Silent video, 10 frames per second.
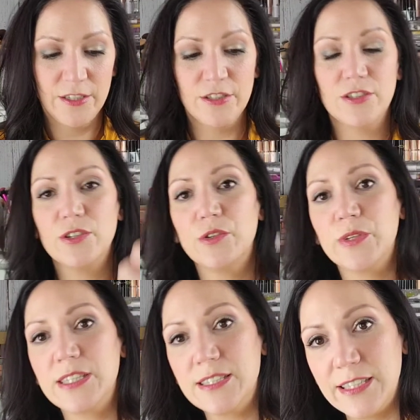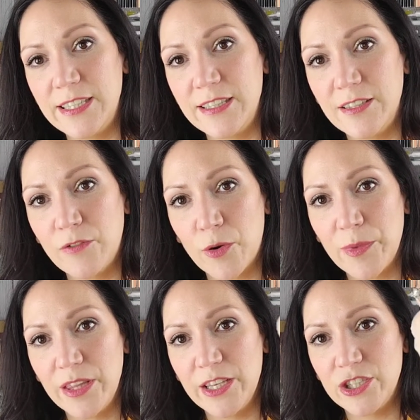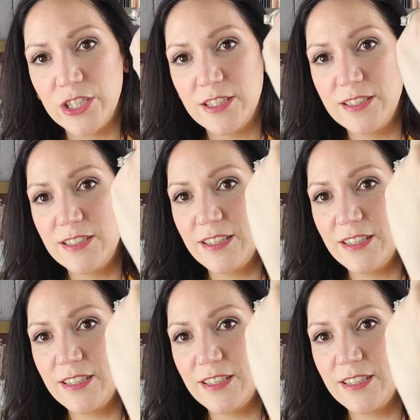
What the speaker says: just so you can see the formulation is